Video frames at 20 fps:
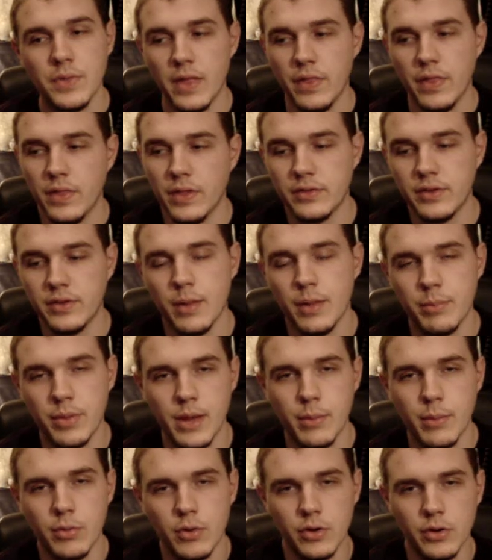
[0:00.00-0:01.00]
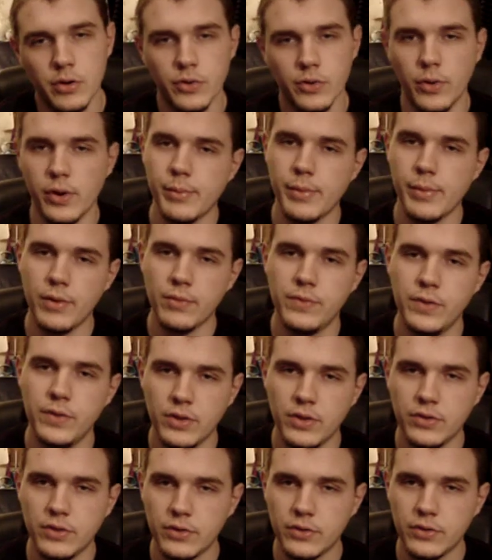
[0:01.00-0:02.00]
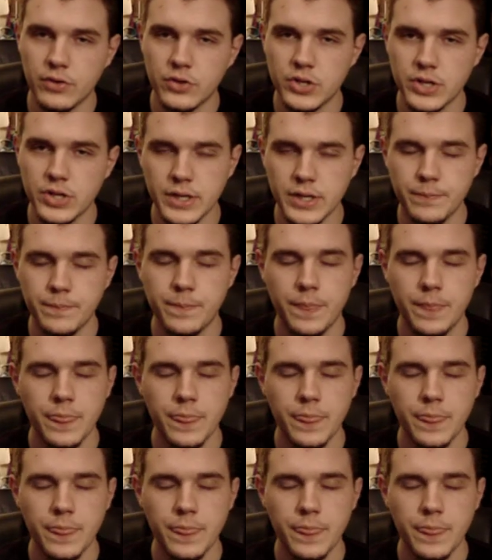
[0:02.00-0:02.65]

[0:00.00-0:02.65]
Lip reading: And the sandpaper is only about 50 cents a sheet.